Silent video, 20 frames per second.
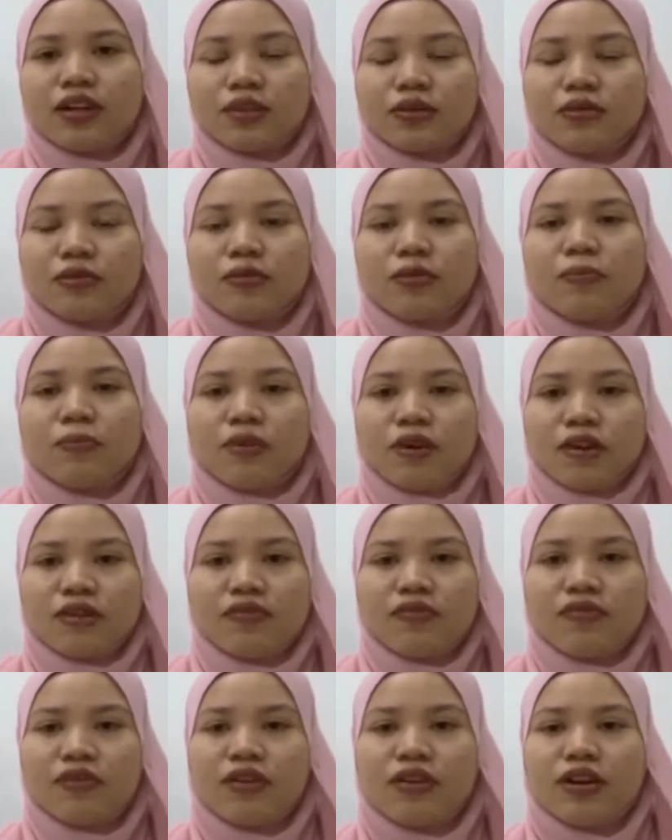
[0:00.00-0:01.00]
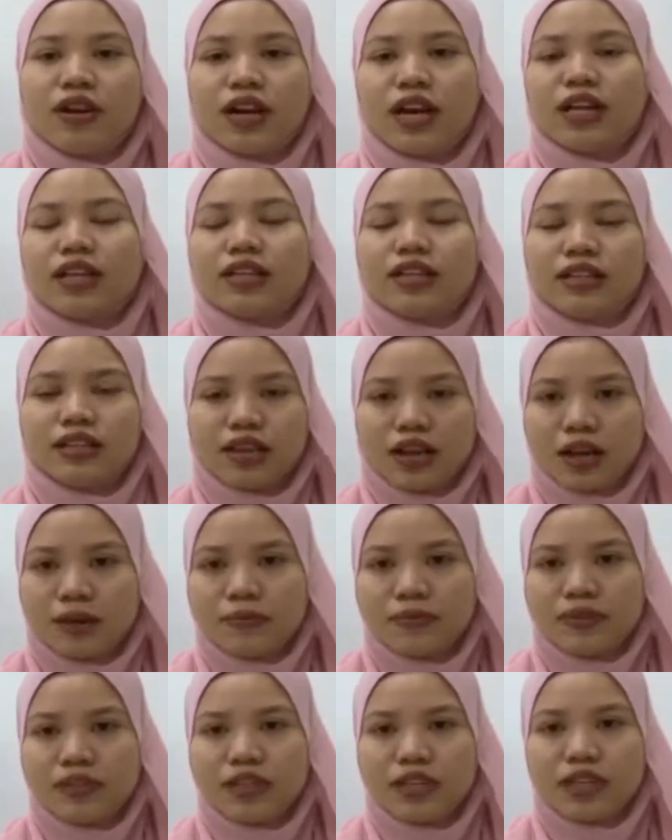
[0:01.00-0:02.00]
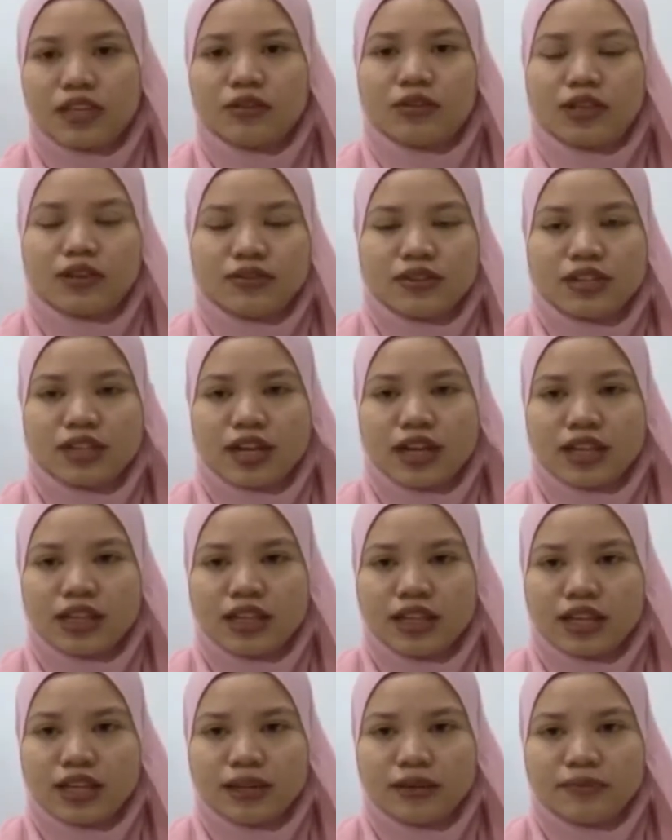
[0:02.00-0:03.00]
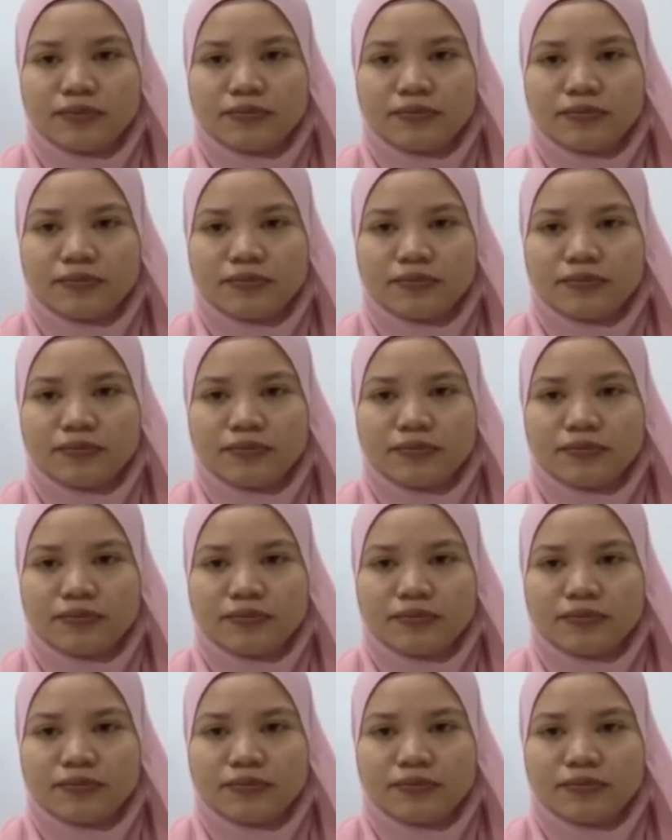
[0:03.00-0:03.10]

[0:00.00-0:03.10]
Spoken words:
2.49 times in 2019.